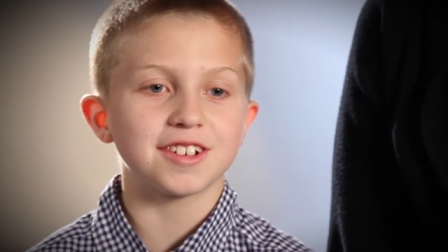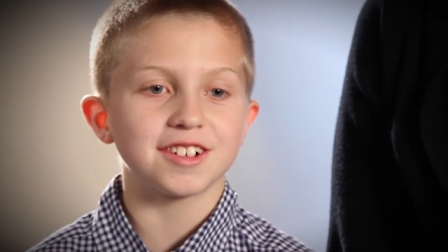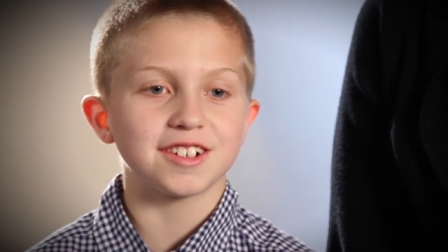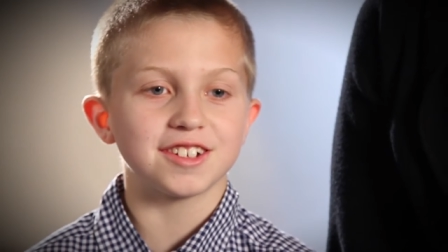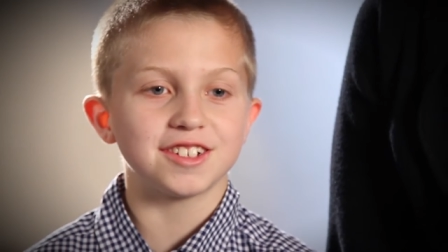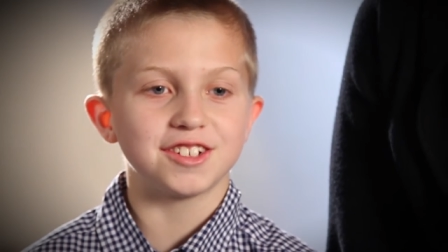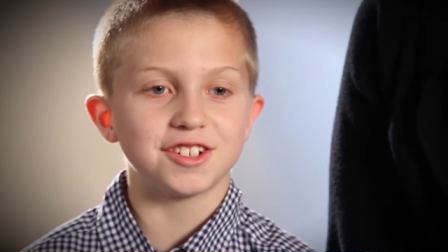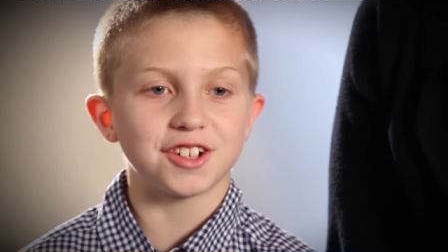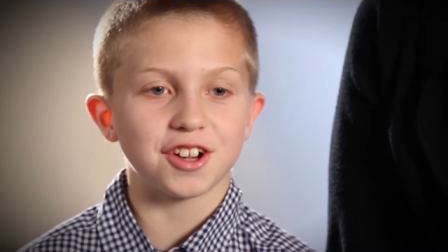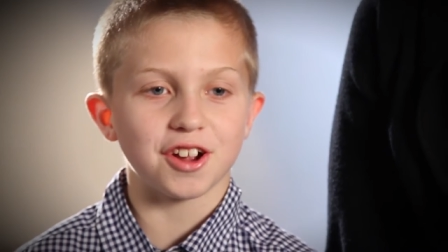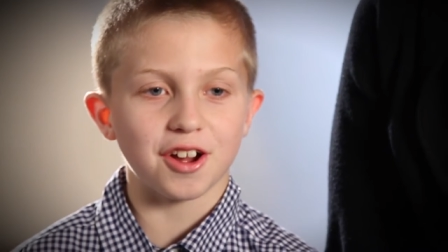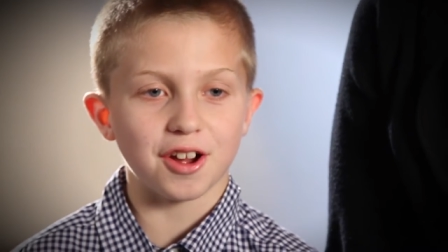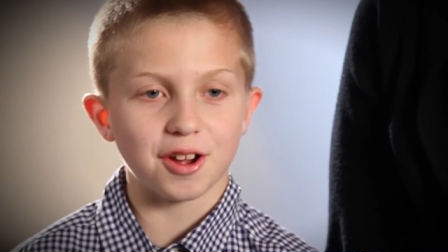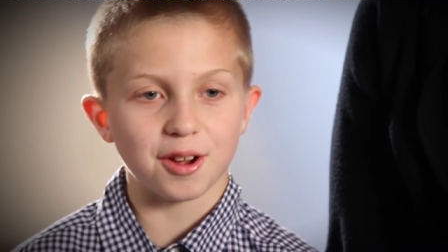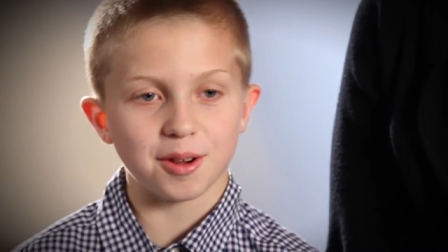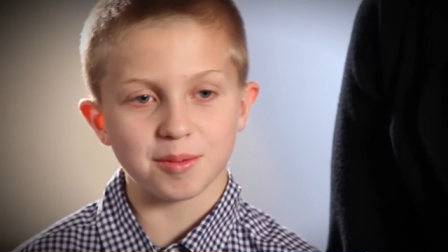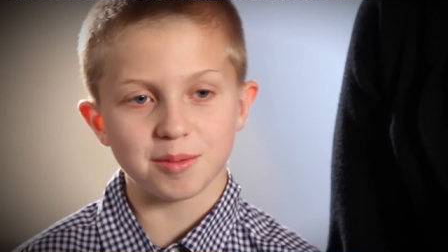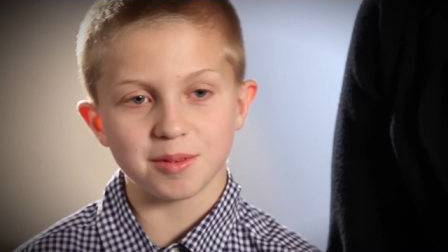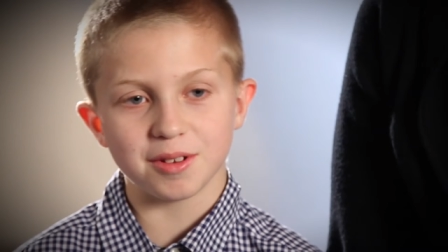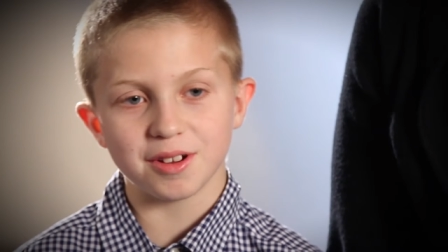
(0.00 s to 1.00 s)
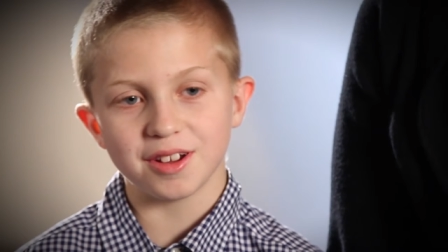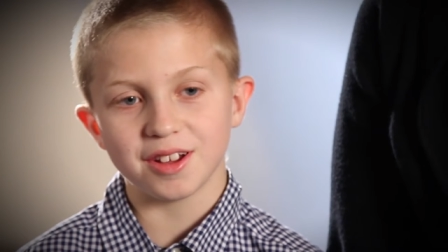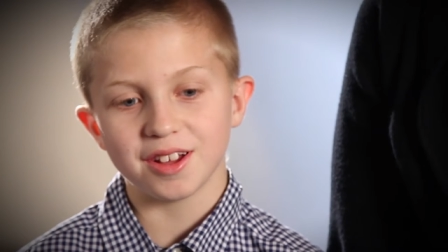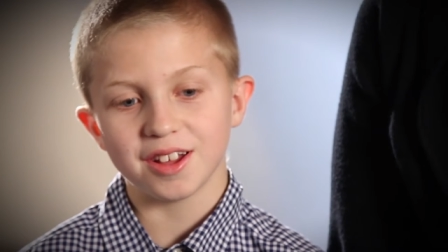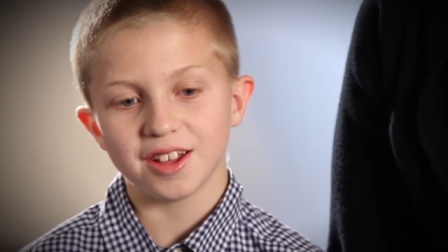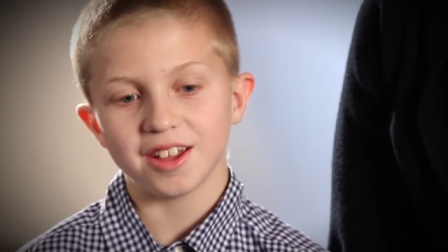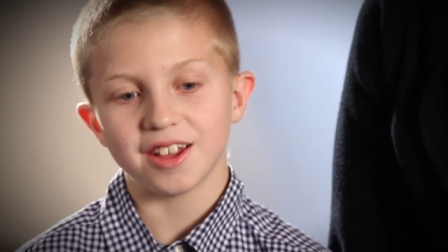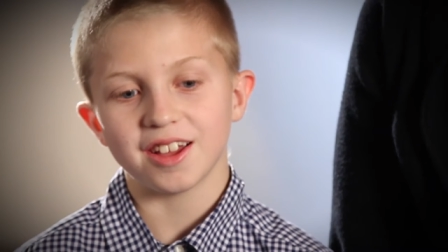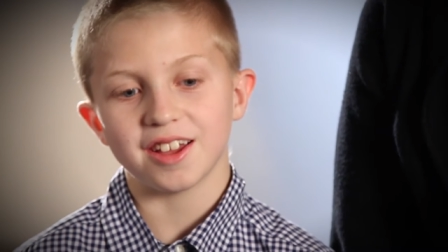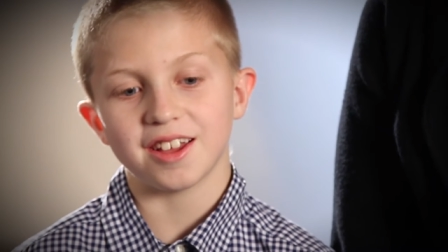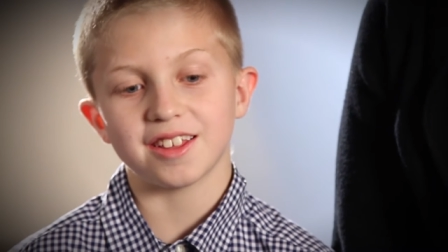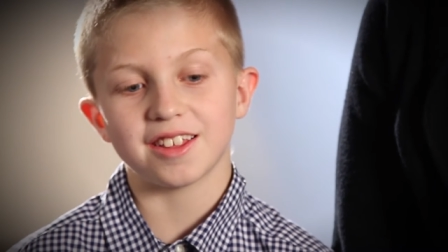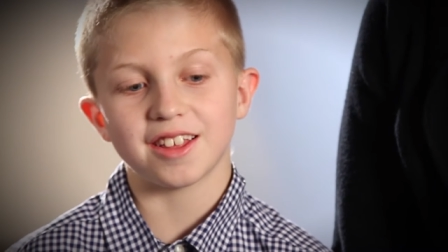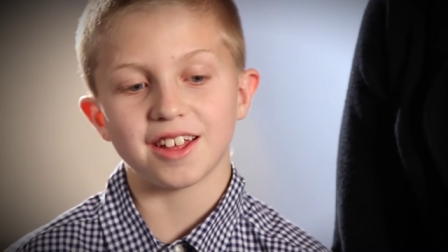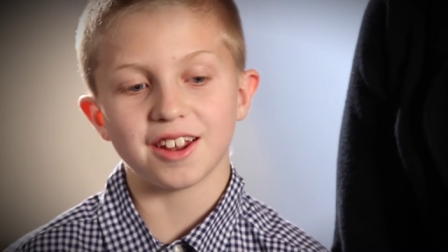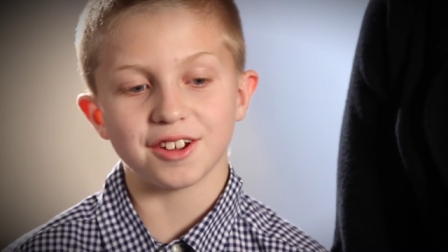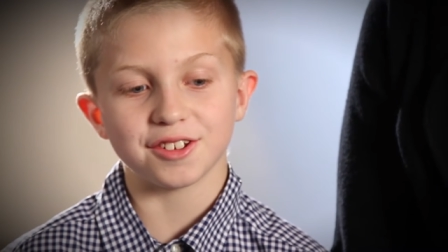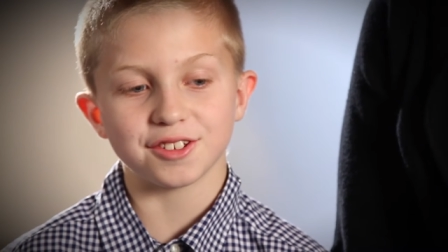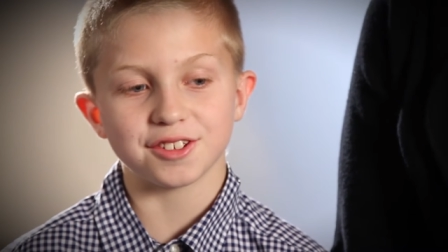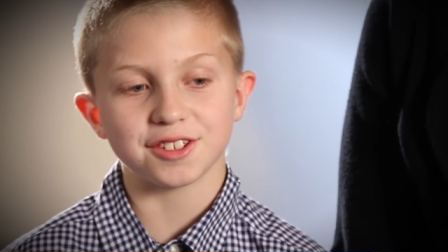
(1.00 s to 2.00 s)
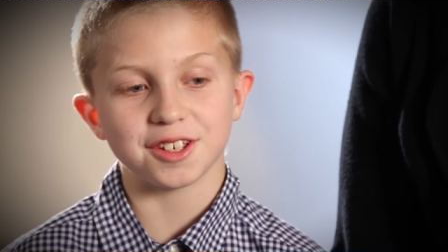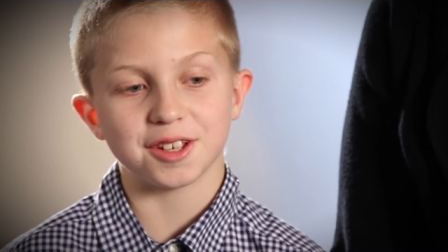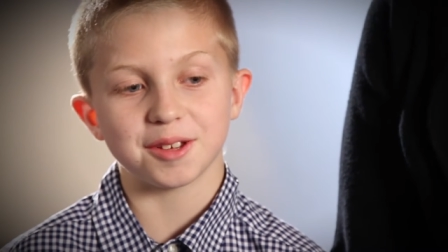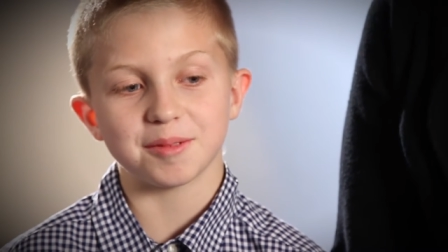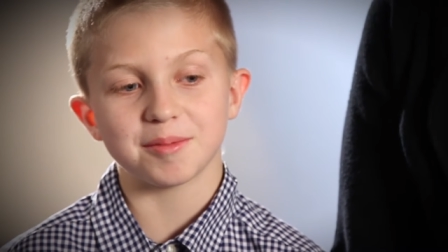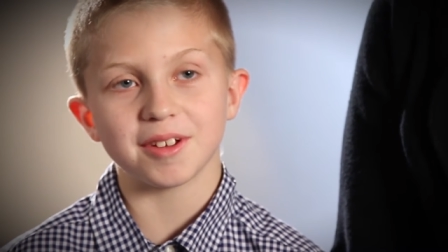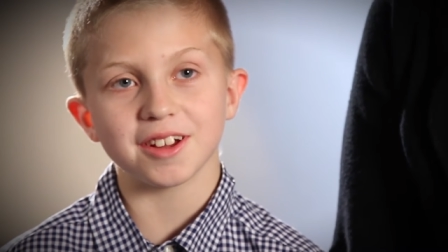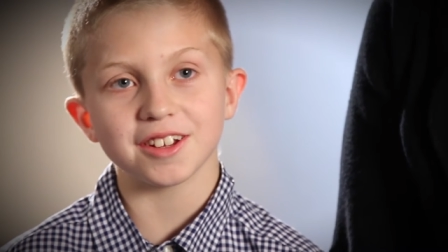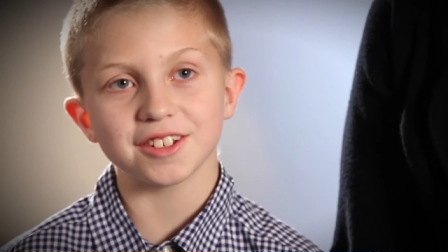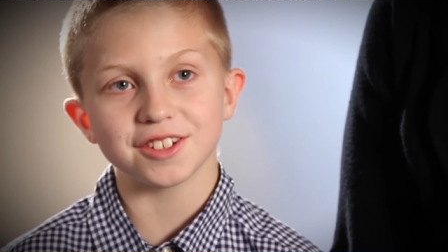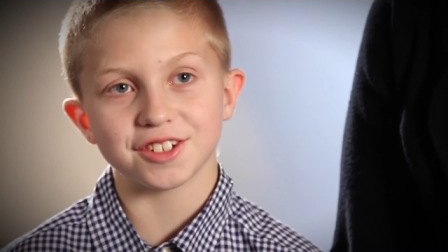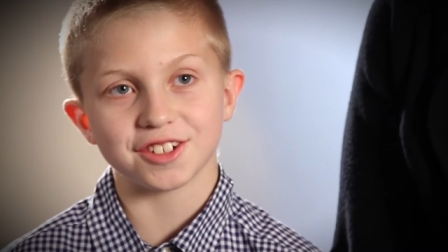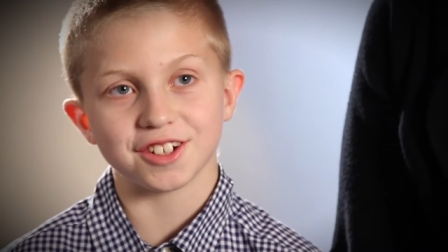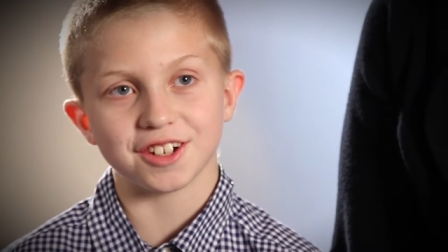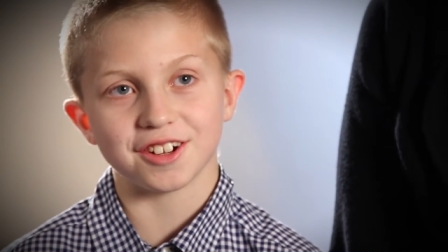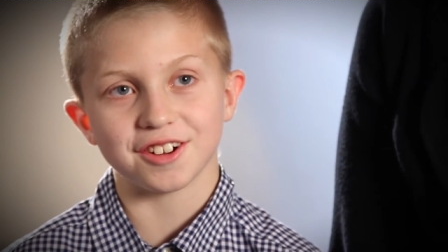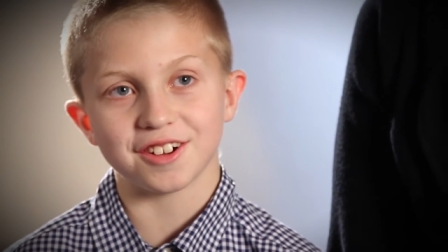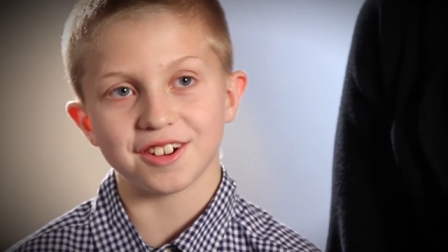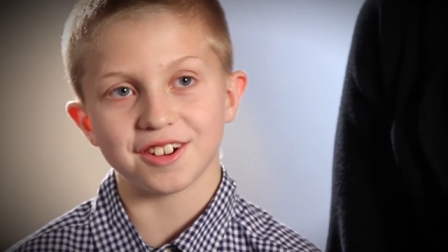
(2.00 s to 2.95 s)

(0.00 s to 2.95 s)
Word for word: good job and that I'll see you next year.